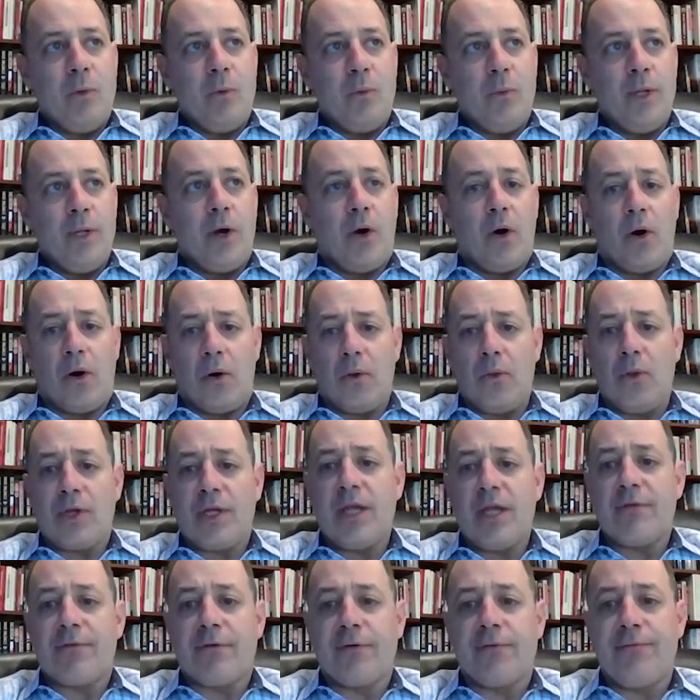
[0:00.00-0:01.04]
We are
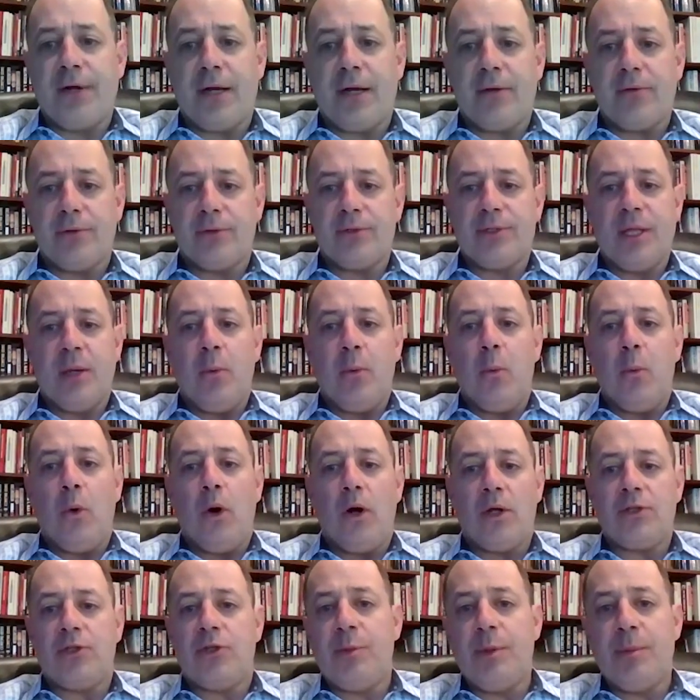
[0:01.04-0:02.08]
looking for founders that
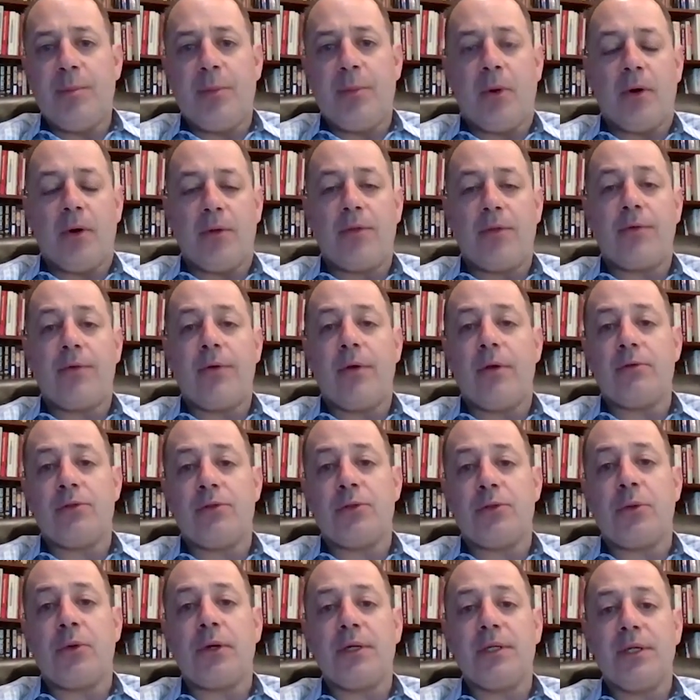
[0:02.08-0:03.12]
want to be part of the growth
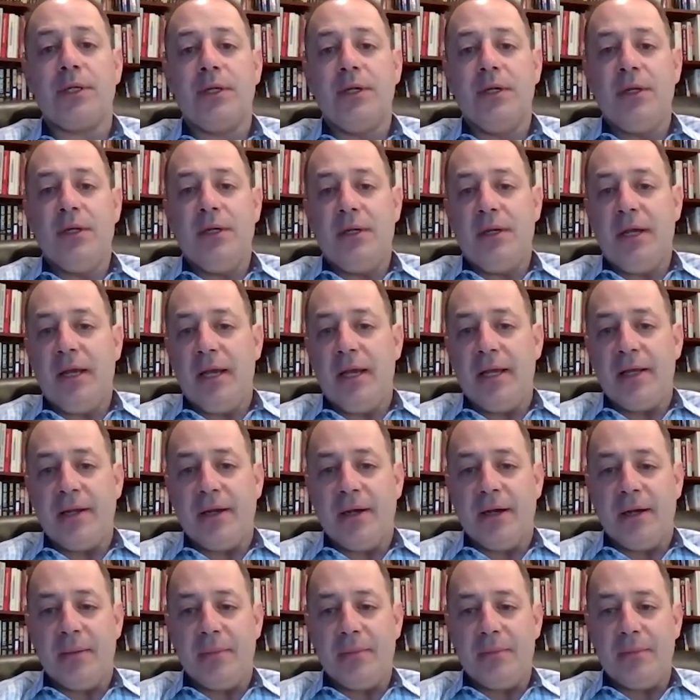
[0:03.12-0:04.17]
story, and
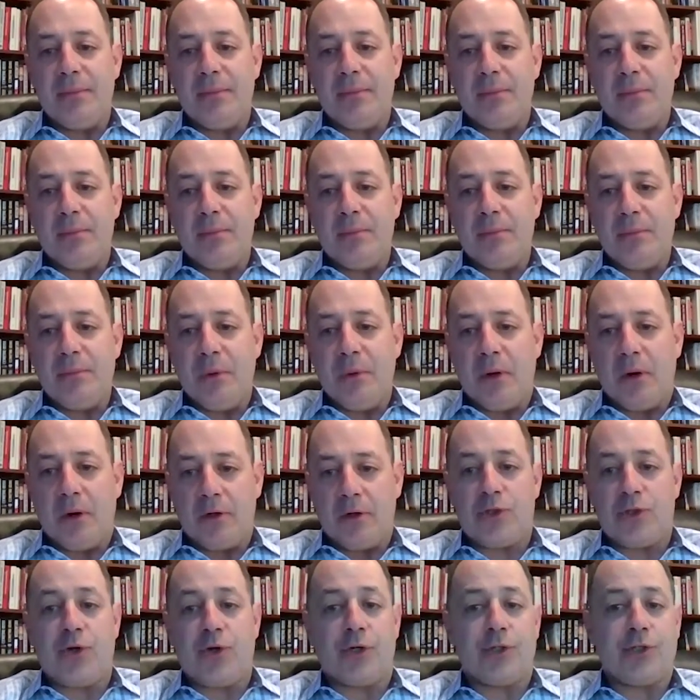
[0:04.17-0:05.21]
our
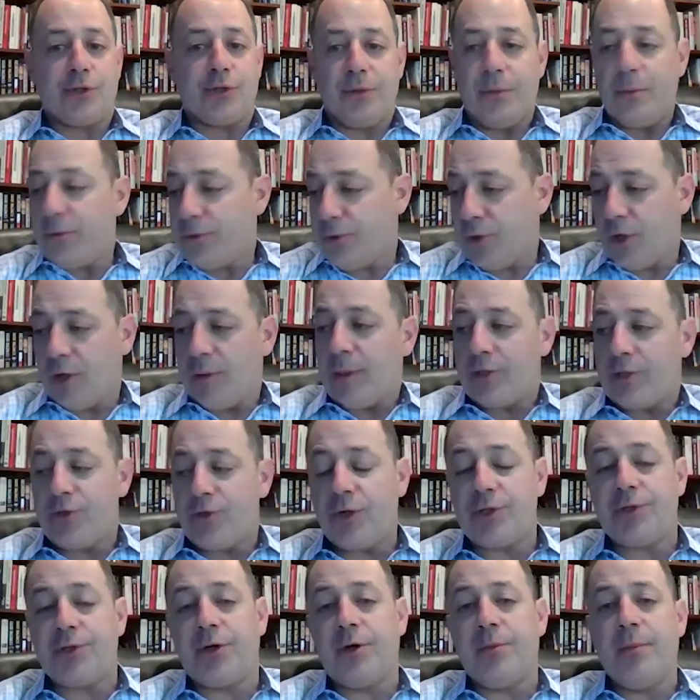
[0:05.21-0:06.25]
structure, and we'll talk about
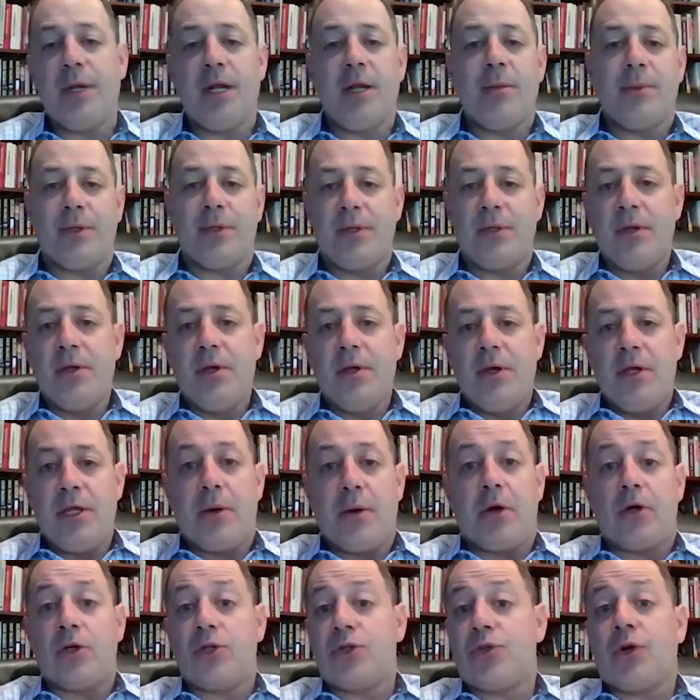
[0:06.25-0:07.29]
structure in a minute, but
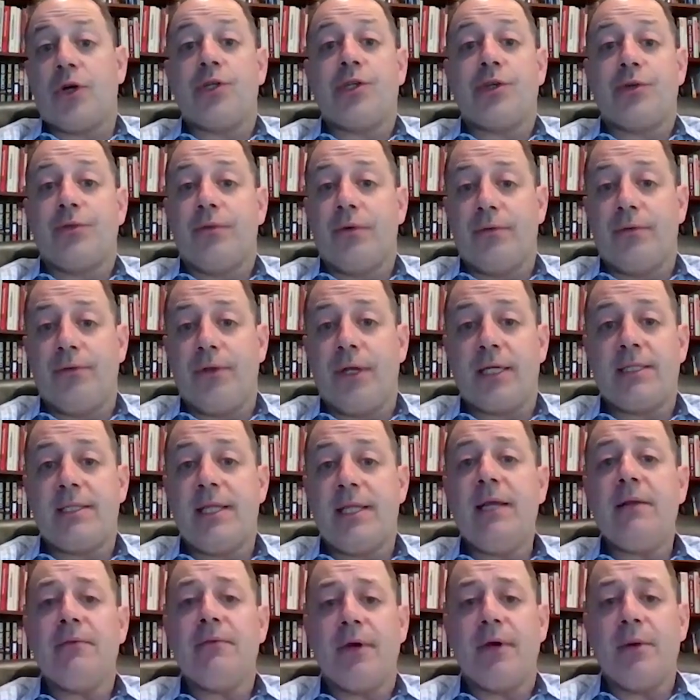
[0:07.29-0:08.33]
our structure reflects
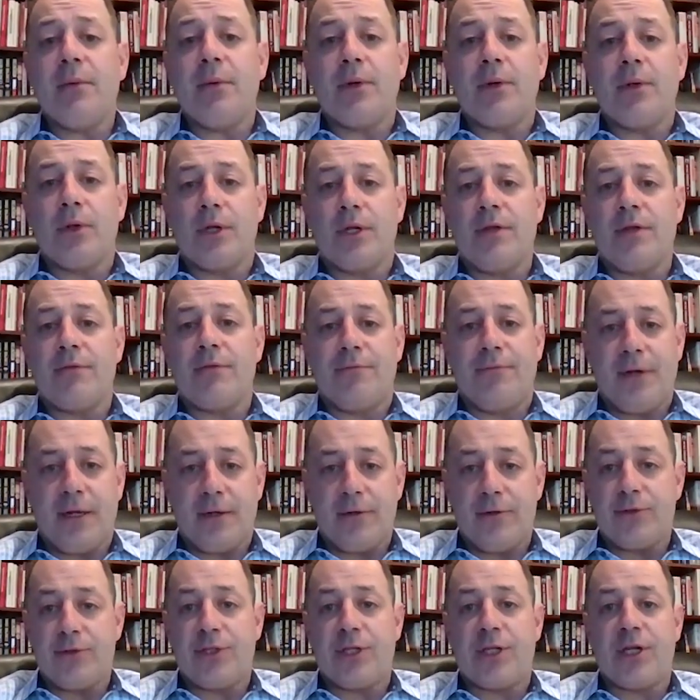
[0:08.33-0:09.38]
that, right? We're looking for
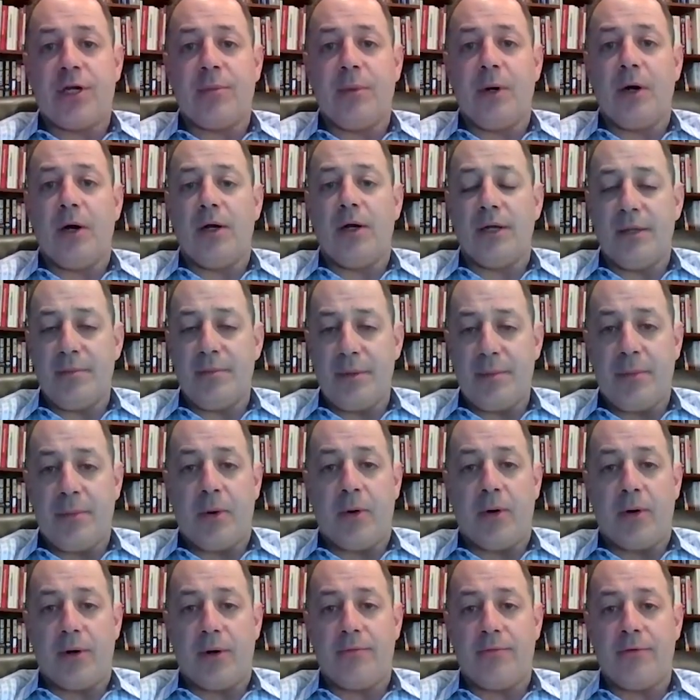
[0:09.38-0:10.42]
founders to come on and be
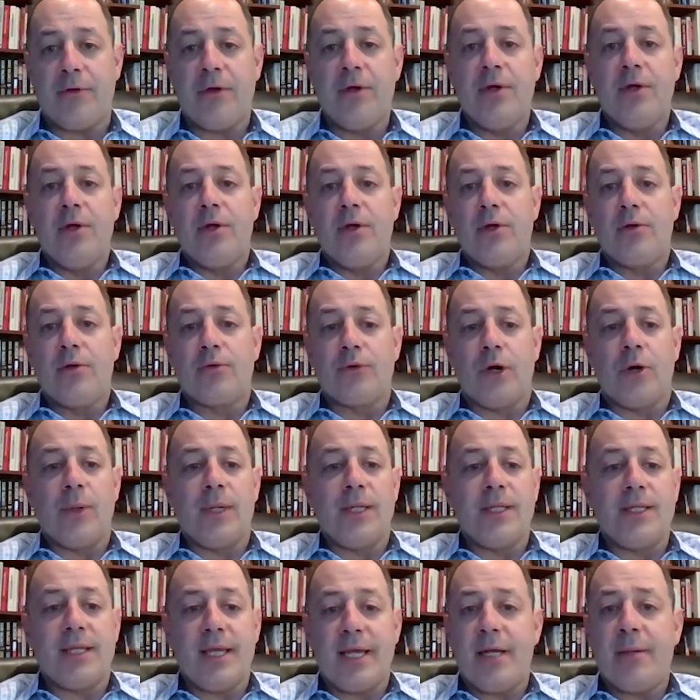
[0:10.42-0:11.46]
part of
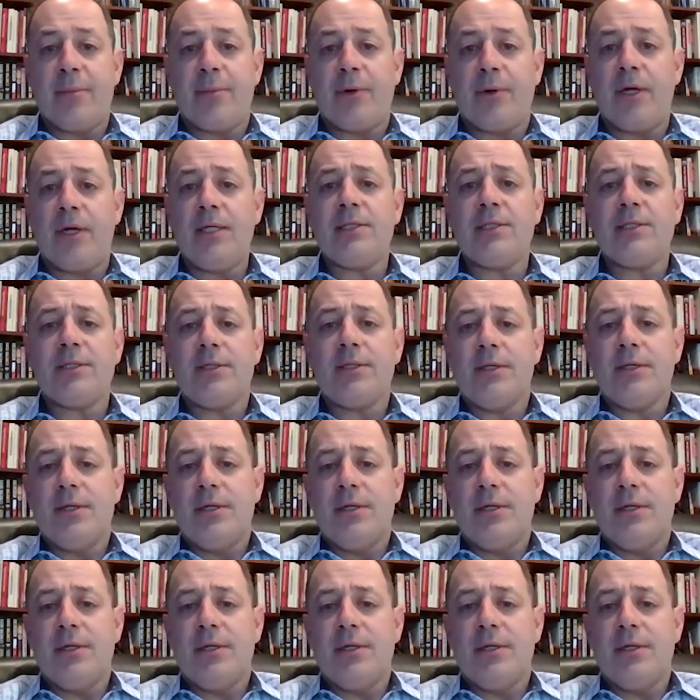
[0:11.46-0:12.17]
growing Dataprise.